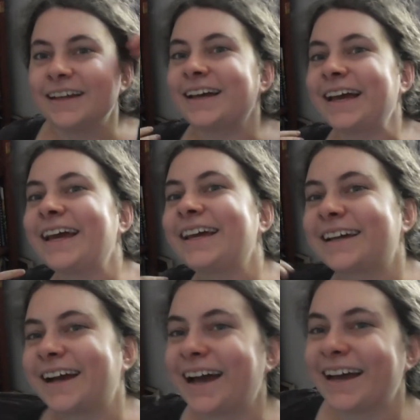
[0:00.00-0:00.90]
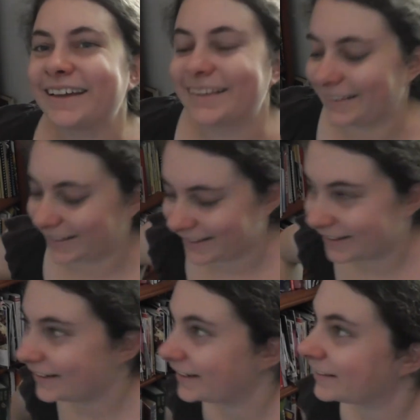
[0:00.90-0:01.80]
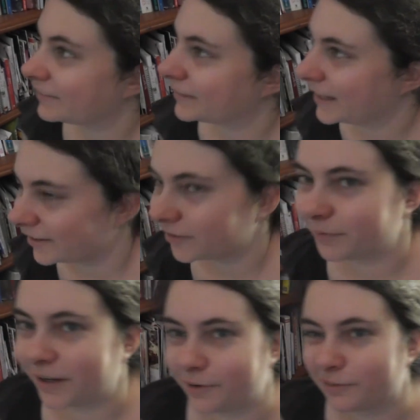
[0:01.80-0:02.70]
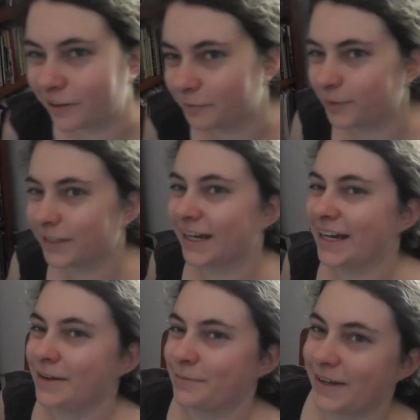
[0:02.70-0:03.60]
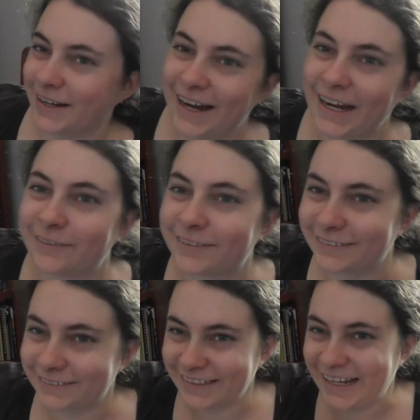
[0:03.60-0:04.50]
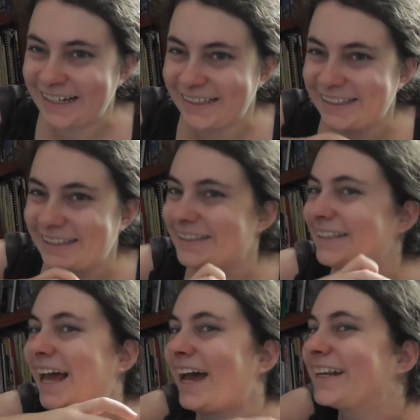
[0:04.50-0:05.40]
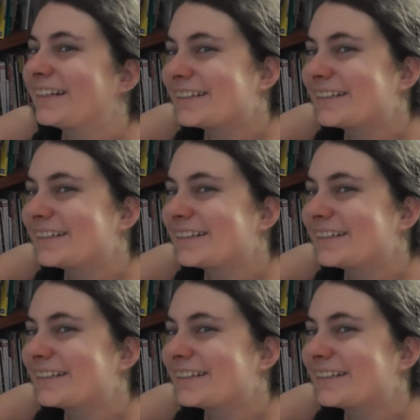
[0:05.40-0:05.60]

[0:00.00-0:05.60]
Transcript: Hey guys, it is now about 1 p.m. and I've had